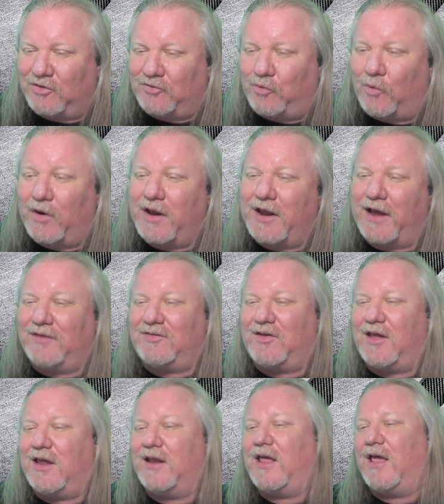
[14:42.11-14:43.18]

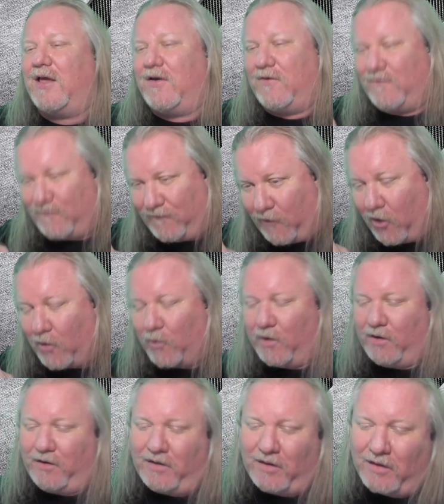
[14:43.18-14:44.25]
2019
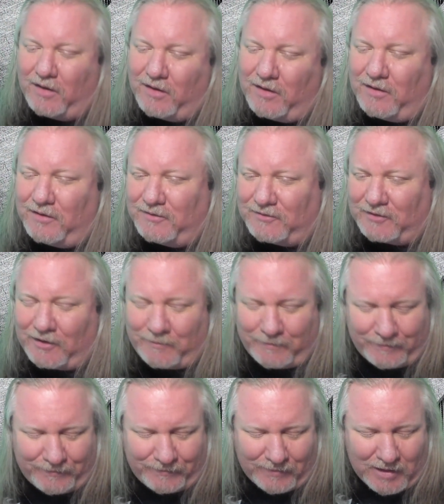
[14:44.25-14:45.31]
forward. So
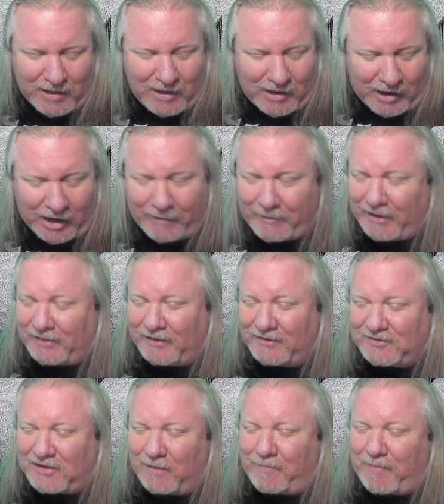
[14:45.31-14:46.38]
anyway,
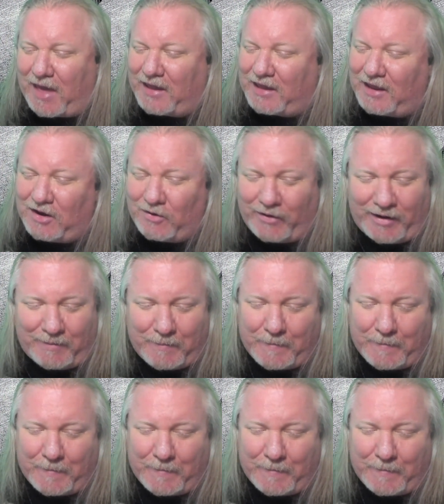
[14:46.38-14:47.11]
let's get back into it.